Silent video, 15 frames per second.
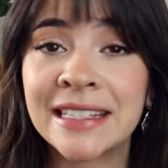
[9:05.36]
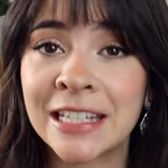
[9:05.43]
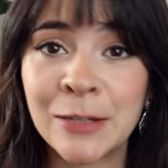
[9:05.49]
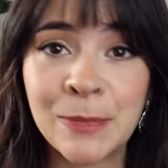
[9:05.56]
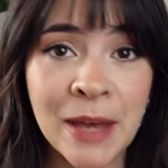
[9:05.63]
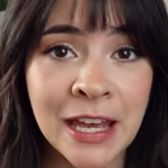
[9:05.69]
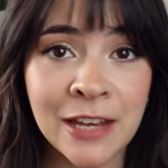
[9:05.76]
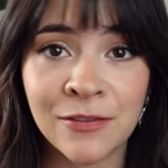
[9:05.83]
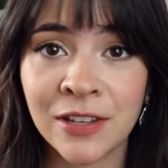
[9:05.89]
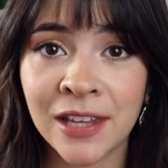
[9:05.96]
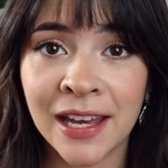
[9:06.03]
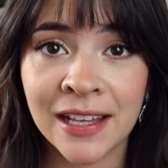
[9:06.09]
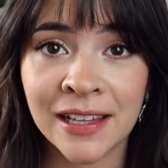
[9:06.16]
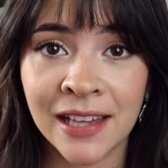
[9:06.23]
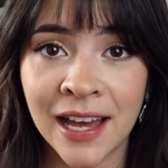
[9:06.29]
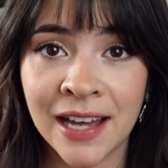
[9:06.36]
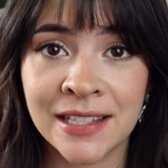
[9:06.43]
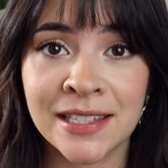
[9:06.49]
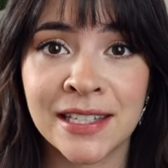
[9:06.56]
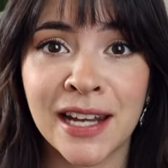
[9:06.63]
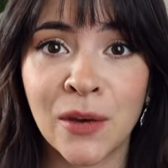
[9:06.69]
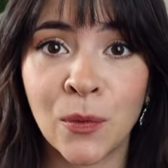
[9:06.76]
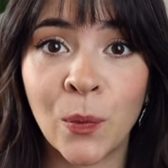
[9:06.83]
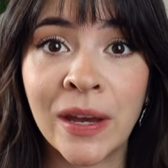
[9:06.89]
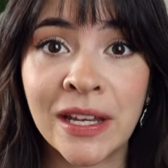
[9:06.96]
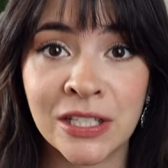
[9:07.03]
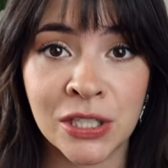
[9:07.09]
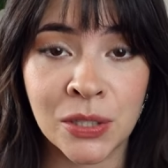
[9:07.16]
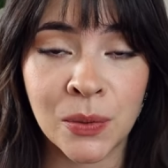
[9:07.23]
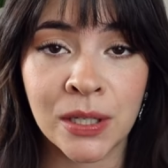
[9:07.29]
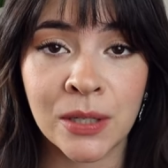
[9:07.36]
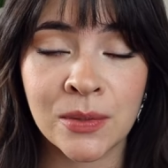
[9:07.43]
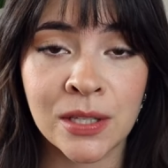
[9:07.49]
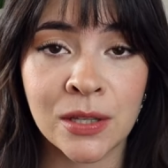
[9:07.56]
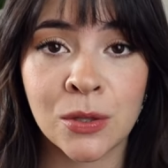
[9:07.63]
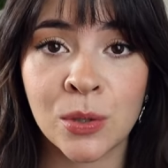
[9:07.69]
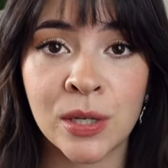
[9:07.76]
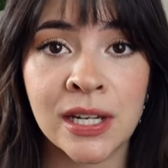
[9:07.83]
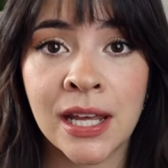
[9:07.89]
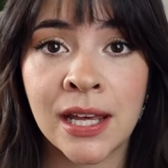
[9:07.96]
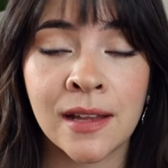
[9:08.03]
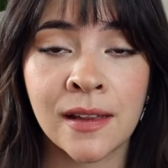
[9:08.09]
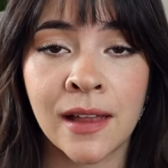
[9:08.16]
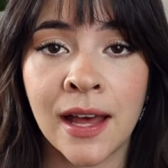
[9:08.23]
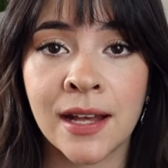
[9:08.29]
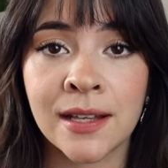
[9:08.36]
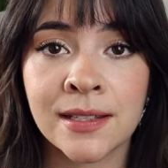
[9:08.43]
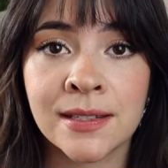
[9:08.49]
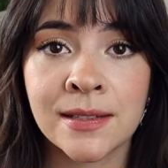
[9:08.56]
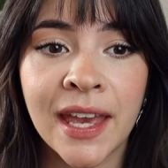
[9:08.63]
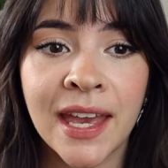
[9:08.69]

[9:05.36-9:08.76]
did pay for that class and I went to it. It was a 3-day class.